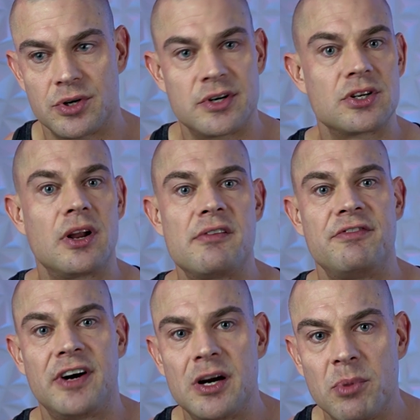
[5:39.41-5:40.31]
So there's a lot of
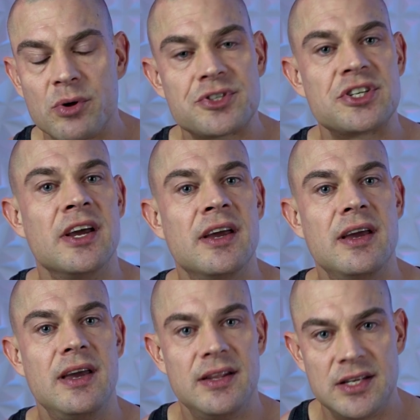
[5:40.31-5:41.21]
variables
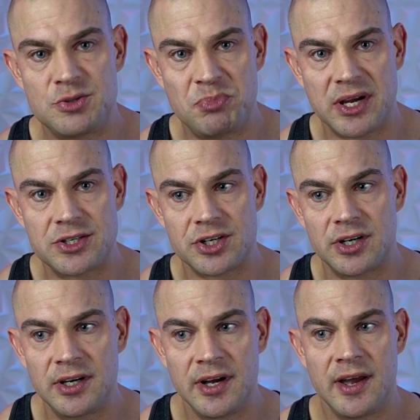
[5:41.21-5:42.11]
in this
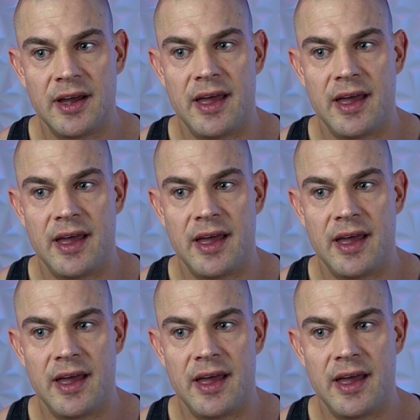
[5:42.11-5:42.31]
picture.